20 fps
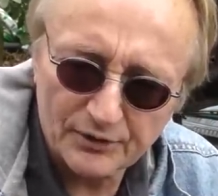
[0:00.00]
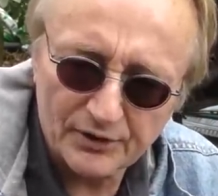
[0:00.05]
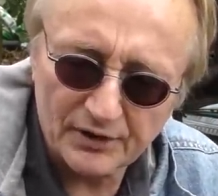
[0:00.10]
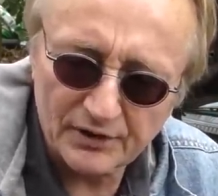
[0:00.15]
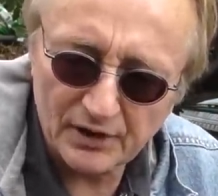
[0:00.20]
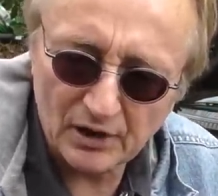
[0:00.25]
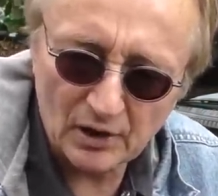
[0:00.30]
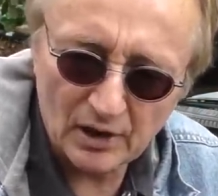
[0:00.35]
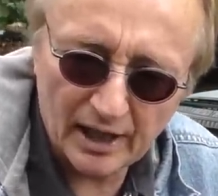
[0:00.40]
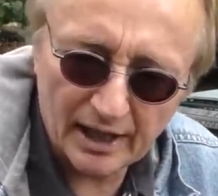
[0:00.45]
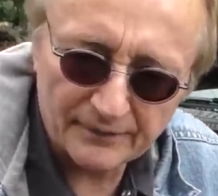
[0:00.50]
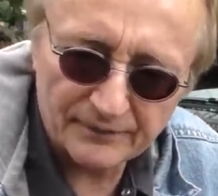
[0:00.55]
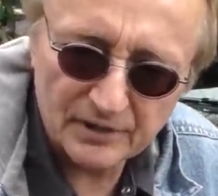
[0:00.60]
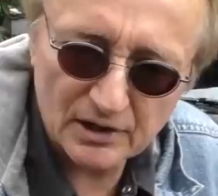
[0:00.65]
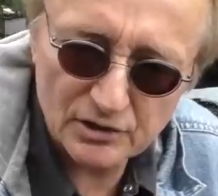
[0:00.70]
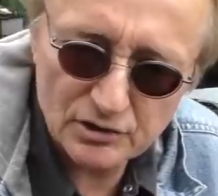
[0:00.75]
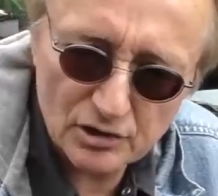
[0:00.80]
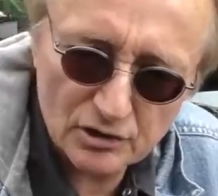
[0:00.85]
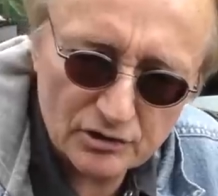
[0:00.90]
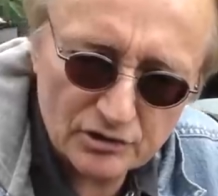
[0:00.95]
than the left
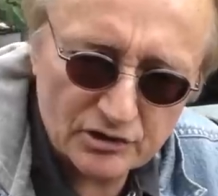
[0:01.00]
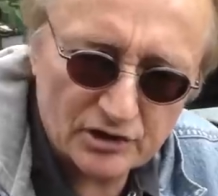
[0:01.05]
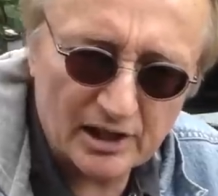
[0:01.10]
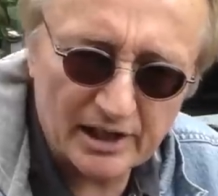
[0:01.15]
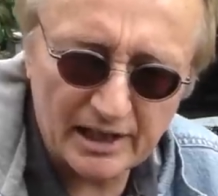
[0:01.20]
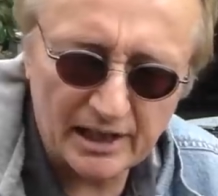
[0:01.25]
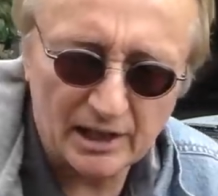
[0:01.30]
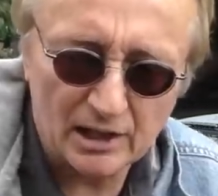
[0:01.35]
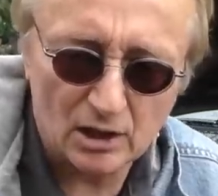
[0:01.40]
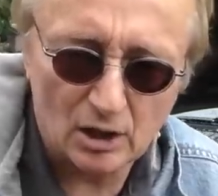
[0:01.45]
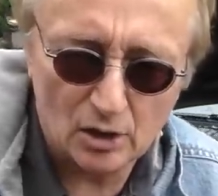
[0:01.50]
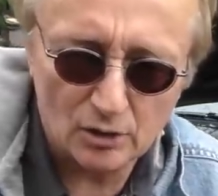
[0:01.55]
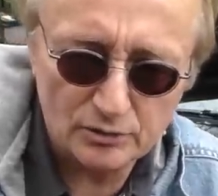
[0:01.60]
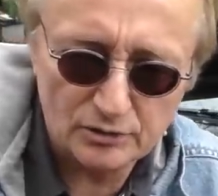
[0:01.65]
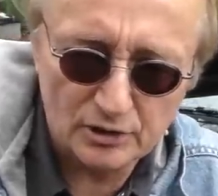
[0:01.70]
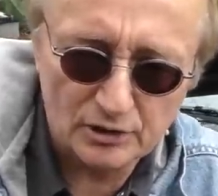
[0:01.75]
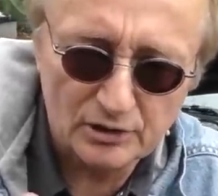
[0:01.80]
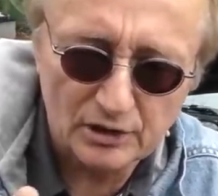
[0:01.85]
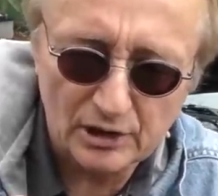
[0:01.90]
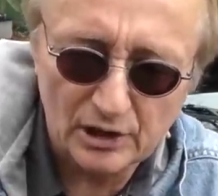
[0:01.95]
because you're sitting
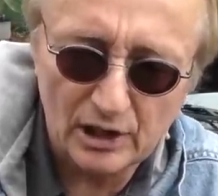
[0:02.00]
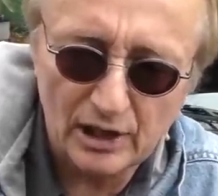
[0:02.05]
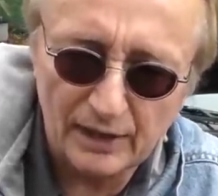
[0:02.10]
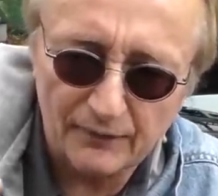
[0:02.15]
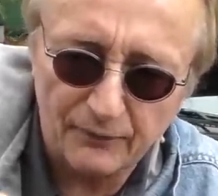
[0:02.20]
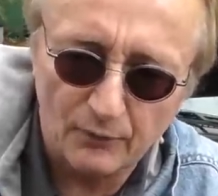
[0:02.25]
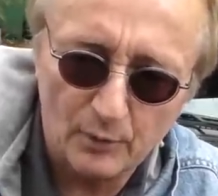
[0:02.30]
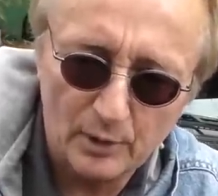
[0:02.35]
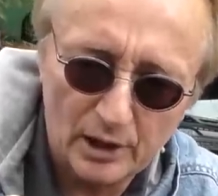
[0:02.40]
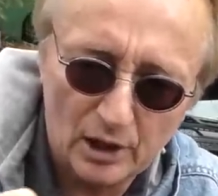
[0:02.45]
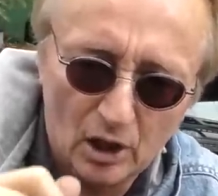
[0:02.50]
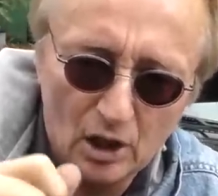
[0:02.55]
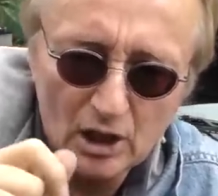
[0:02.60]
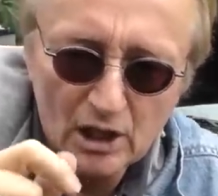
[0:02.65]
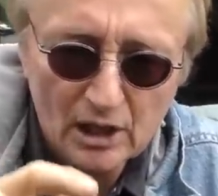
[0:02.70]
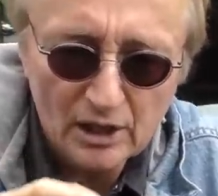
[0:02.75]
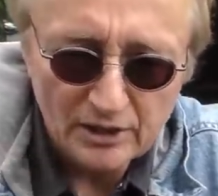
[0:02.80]
closer to the left wheel.